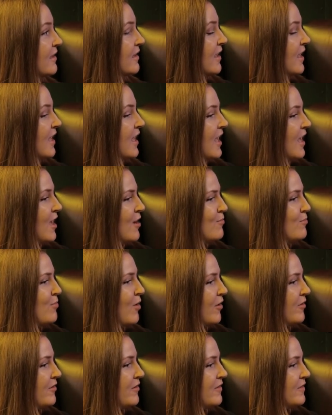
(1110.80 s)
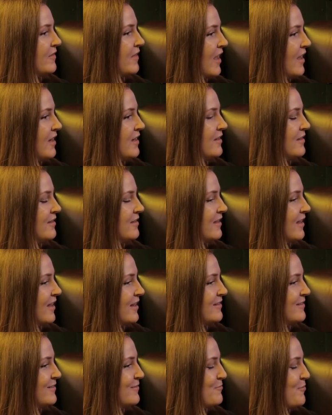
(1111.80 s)
Mm-hmm. But then
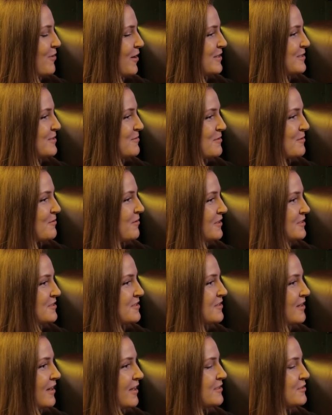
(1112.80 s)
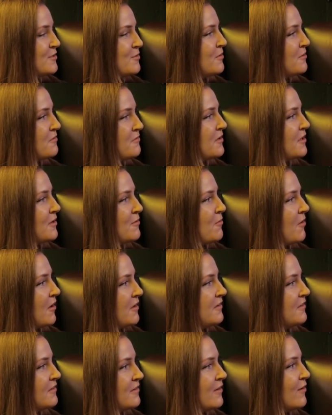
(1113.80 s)
it brings up the question, like, do we really
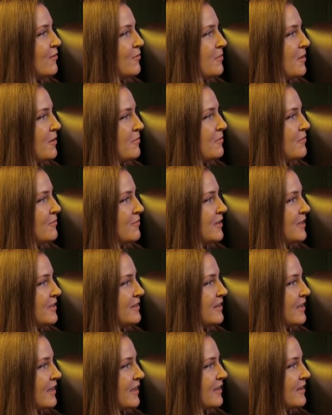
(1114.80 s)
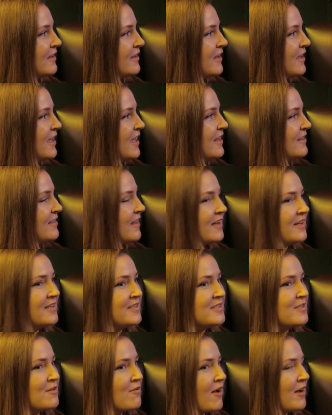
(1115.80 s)
want to know what people really think? Like,
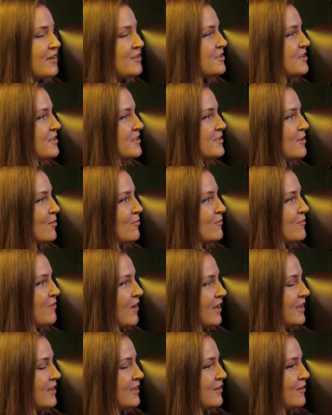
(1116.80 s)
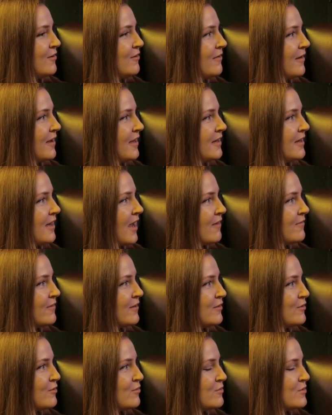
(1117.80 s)
is there actually some value in
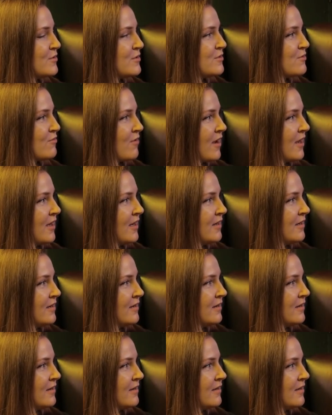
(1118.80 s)
having to restrain